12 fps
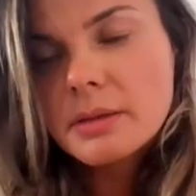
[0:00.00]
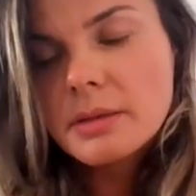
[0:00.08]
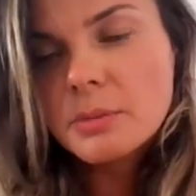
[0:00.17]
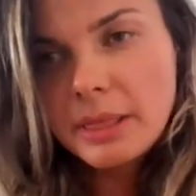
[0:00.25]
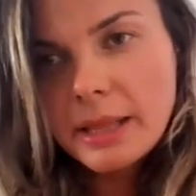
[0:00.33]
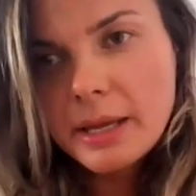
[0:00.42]
the
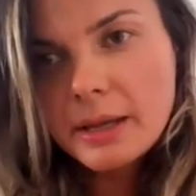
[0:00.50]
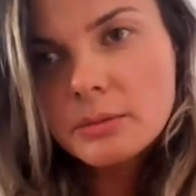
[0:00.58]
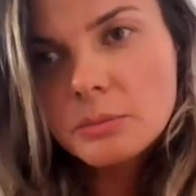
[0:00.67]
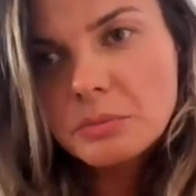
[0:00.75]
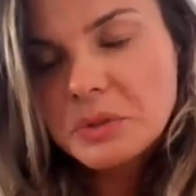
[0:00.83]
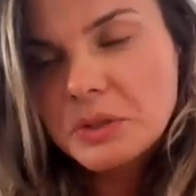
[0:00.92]

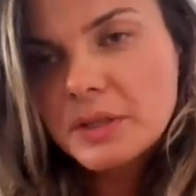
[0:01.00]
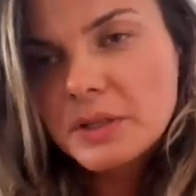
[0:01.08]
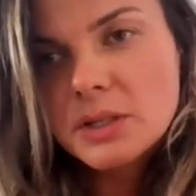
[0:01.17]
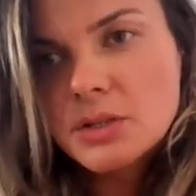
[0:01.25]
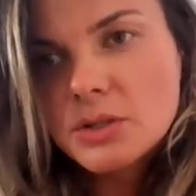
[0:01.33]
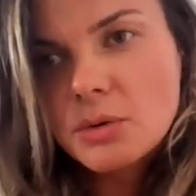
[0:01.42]
plan, but
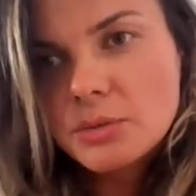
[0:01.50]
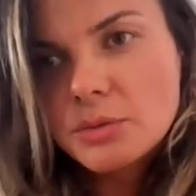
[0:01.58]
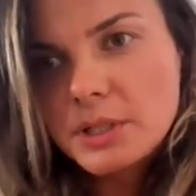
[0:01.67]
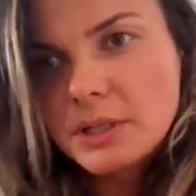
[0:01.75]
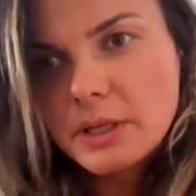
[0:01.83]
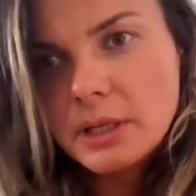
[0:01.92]
there is no
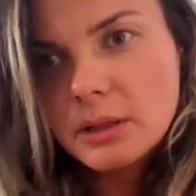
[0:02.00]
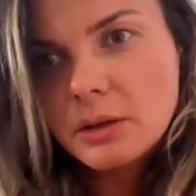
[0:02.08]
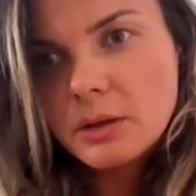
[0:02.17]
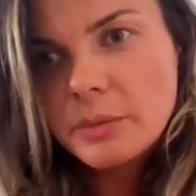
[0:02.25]
detail